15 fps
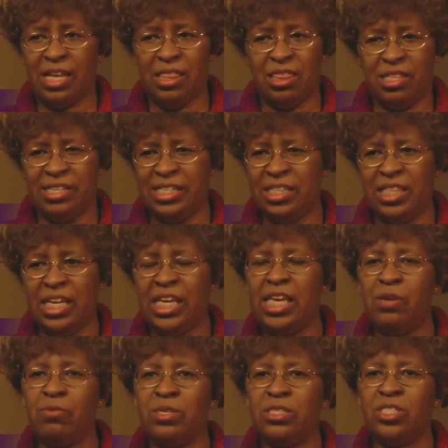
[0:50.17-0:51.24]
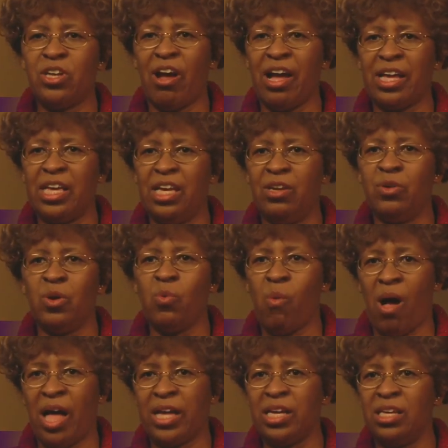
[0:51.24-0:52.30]
I didn't think he was talking or
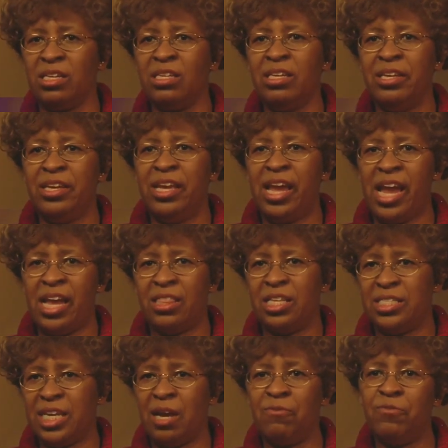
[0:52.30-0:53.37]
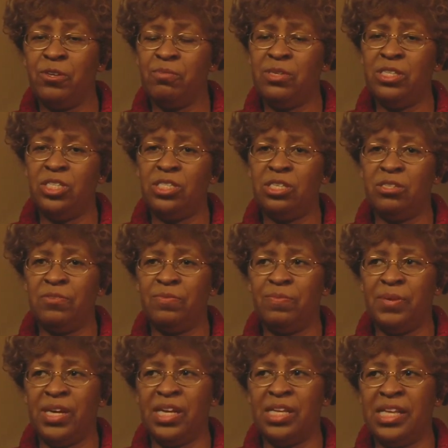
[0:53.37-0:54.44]
walking at the time frame he should
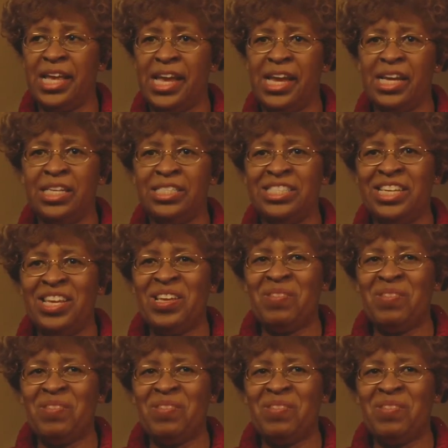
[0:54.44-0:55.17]
have been, and